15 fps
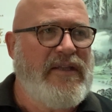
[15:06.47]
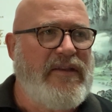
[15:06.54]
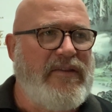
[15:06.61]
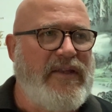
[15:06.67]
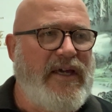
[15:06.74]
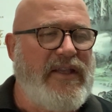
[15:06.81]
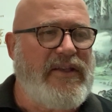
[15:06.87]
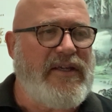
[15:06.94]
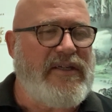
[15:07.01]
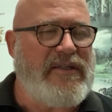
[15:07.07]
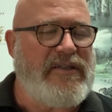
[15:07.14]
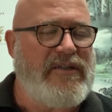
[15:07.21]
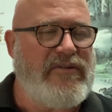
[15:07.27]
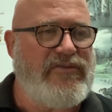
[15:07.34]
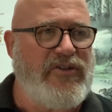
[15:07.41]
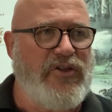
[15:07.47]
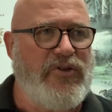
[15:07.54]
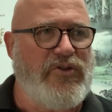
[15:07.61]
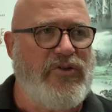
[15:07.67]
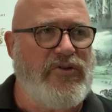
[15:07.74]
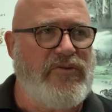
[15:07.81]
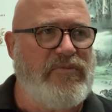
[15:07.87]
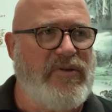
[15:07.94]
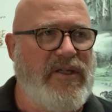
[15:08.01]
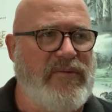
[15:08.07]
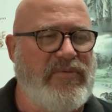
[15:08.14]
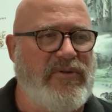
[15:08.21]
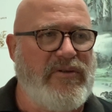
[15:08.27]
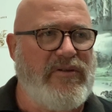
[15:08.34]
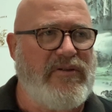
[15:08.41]
the other few good
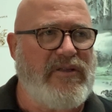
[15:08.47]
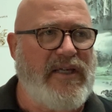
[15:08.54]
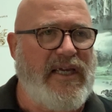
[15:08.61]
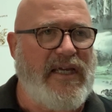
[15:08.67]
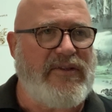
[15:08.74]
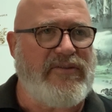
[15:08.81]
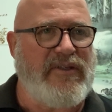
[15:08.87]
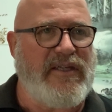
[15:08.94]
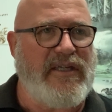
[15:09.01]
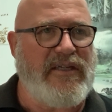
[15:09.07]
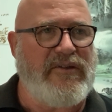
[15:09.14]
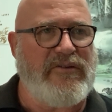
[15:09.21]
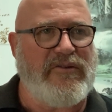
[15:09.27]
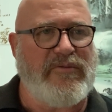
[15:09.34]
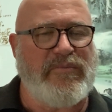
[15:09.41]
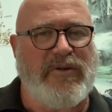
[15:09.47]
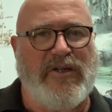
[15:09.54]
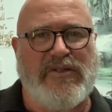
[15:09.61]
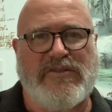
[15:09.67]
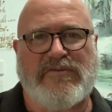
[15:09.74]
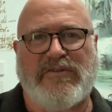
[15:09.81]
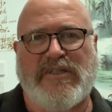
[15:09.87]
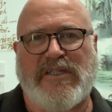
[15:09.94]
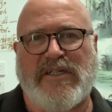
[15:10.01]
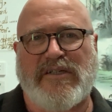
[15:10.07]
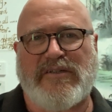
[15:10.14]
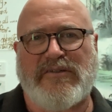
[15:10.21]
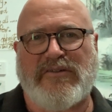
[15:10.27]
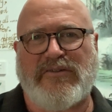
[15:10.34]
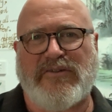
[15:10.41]
people out there who post
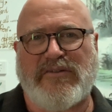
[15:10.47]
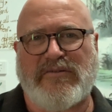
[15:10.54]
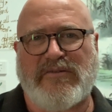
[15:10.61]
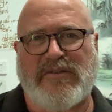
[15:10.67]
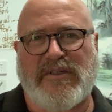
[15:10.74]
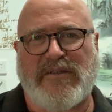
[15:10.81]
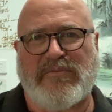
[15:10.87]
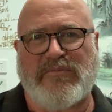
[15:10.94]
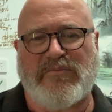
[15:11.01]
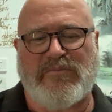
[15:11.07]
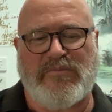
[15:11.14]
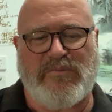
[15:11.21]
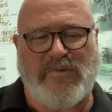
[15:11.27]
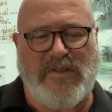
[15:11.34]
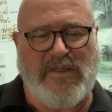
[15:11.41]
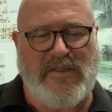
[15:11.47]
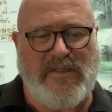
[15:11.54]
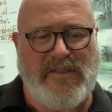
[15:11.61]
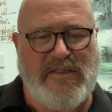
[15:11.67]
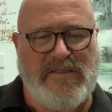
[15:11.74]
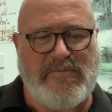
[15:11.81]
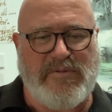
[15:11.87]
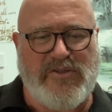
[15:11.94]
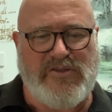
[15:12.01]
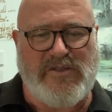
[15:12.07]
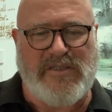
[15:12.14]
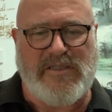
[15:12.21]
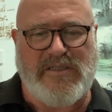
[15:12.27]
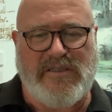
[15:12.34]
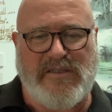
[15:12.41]
videos, and
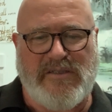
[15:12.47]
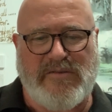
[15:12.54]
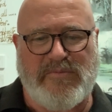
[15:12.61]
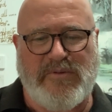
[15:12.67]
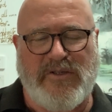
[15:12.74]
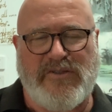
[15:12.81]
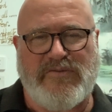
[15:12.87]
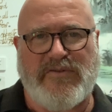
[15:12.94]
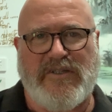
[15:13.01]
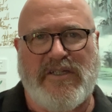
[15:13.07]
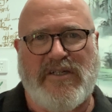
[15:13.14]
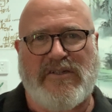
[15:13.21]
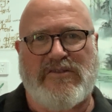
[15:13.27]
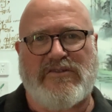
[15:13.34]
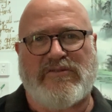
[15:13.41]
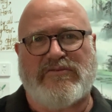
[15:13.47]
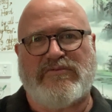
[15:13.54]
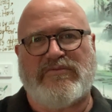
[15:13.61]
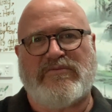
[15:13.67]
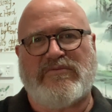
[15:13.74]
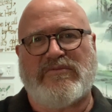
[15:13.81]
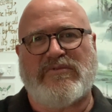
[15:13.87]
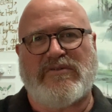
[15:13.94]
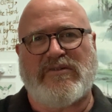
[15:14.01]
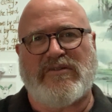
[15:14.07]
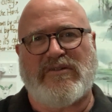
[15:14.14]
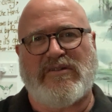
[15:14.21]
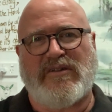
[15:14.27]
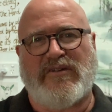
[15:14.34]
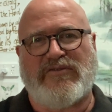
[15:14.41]
especially, you know, post videos of
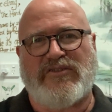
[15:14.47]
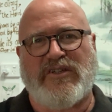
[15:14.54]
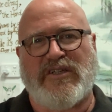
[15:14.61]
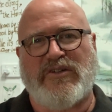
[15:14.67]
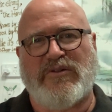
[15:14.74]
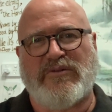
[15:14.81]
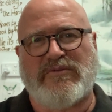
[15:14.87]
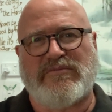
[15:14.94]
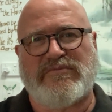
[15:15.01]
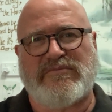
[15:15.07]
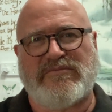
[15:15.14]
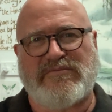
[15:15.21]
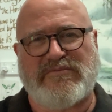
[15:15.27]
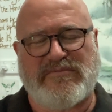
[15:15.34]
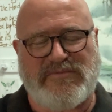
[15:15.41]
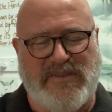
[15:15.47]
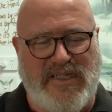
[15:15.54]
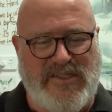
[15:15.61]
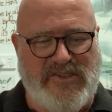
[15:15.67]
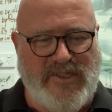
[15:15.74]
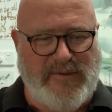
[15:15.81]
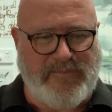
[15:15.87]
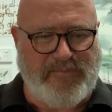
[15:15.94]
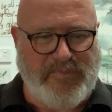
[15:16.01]
Qigong teaching.